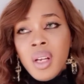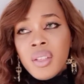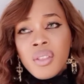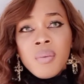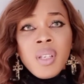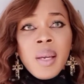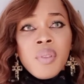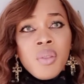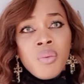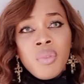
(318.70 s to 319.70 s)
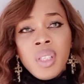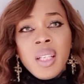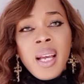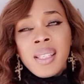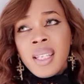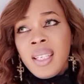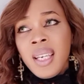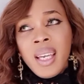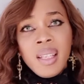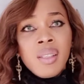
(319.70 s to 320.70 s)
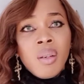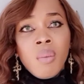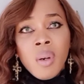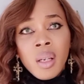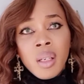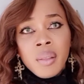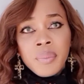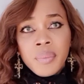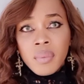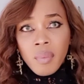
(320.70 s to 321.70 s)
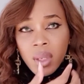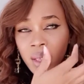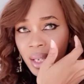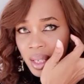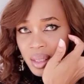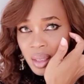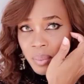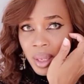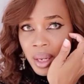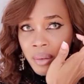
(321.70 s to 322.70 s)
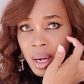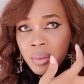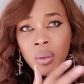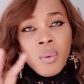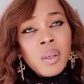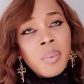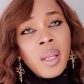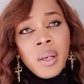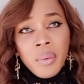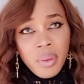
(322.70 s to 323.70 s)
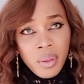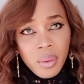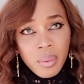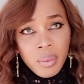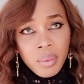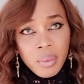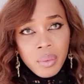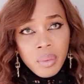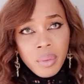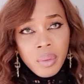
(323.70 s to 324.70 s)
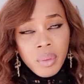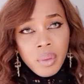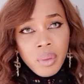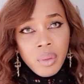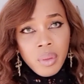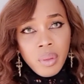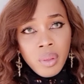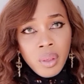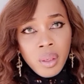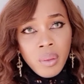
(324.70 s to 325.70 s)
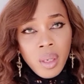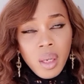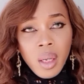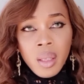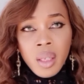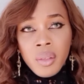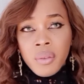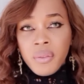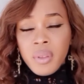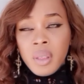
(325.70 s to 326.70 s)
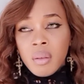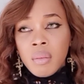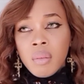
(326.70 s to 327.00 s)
Sometimes you realize that the kids on the playground don't want to play with you, and then you feel